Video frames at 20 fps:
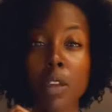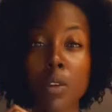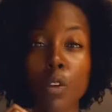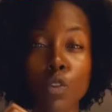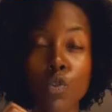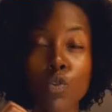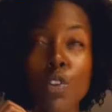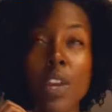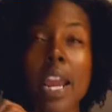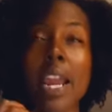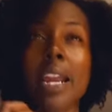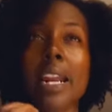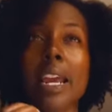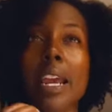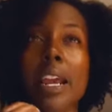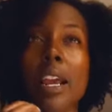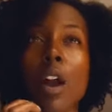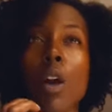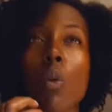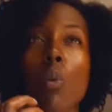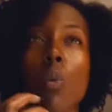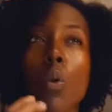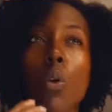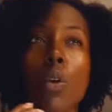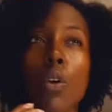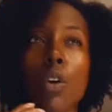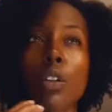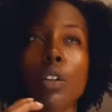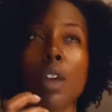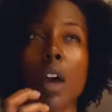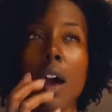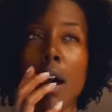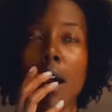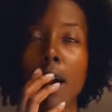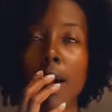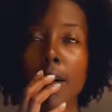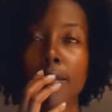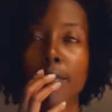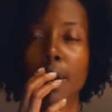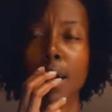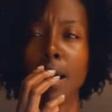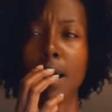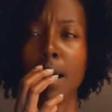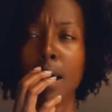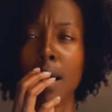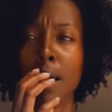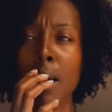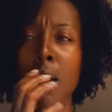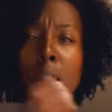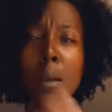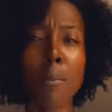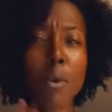creating a world of uh,